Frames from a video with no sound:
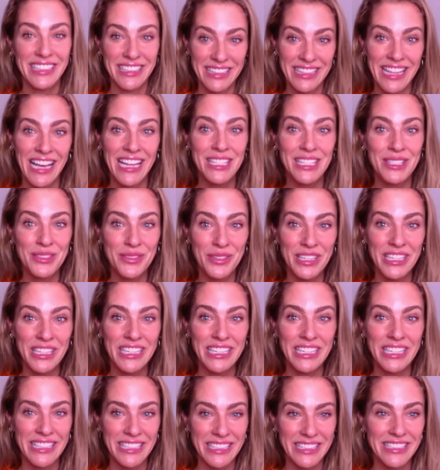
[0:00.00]
That's what it
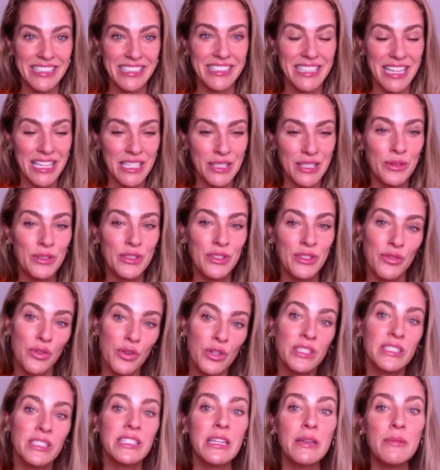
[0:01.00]
is. That's what
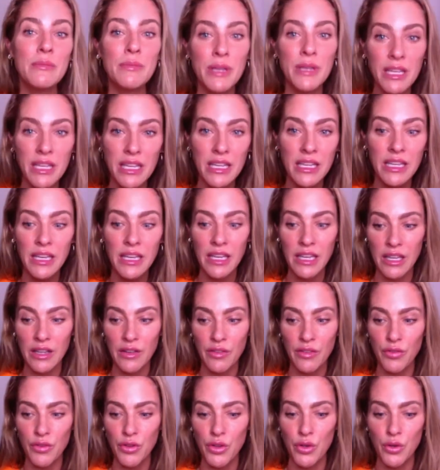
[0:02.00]
divorce can be
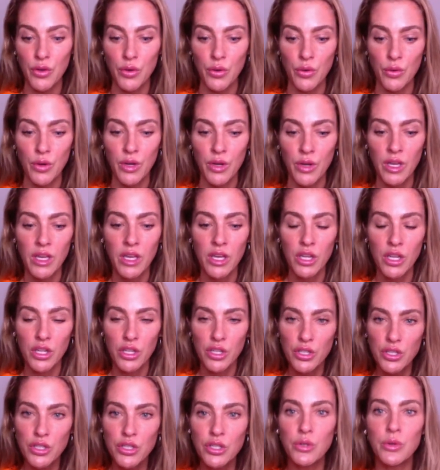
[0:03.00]
if you
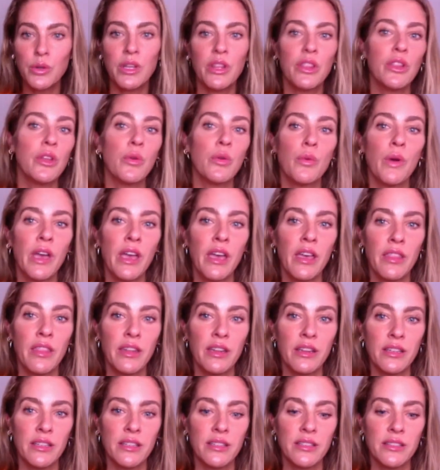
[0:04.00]
do it in a way that
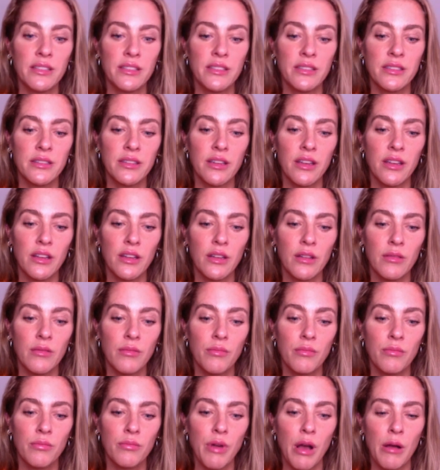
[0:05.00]
is
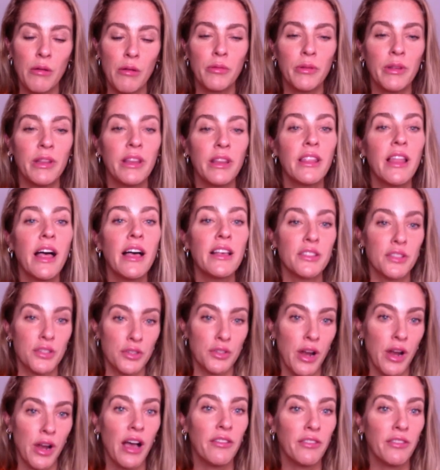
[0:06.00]
probably less
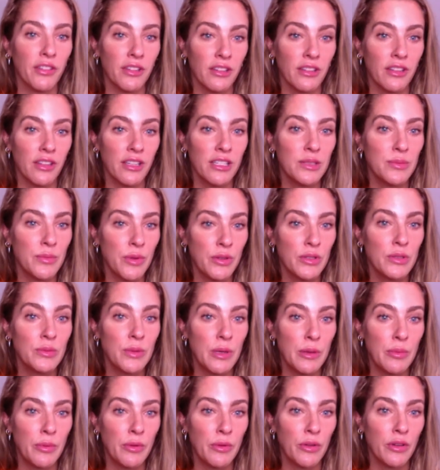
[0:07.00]
travel, because most
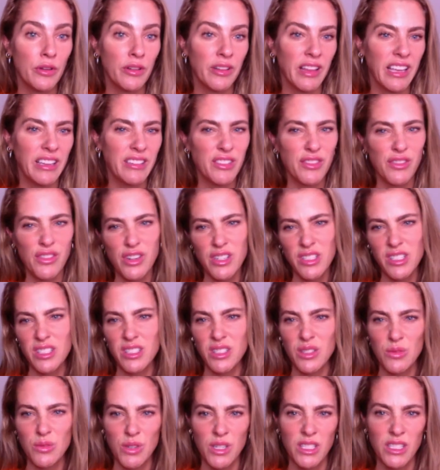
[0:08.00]
people are like, divorce is
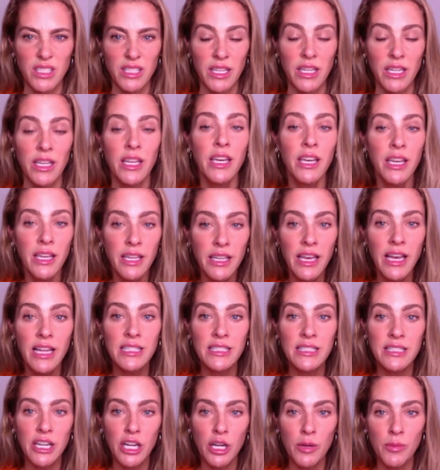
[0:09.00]
the worst thing. Yeah,
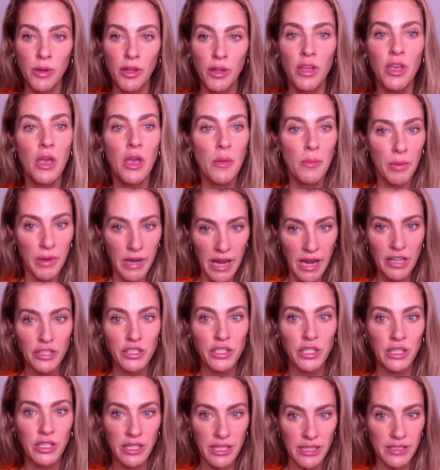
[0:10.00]
it's terrible, but
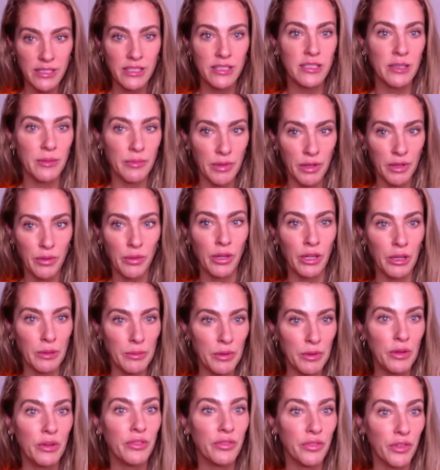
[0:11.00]
actually leads to something really
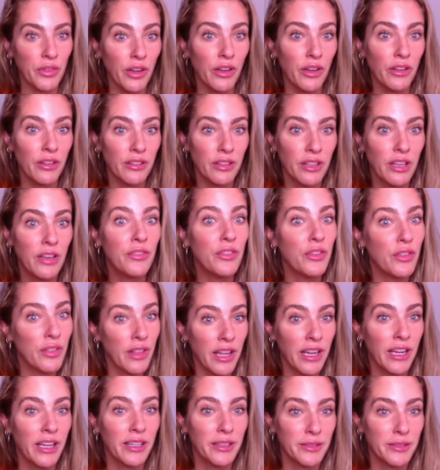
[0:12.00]
beautiful if you let it.